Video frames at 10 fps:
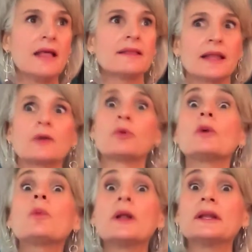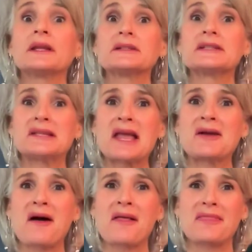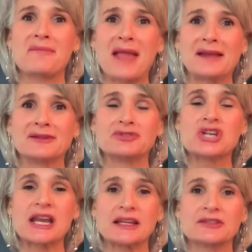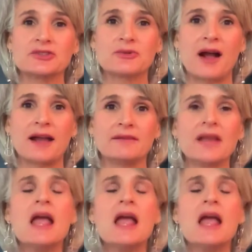that like we're willing to take on the pain of change, right?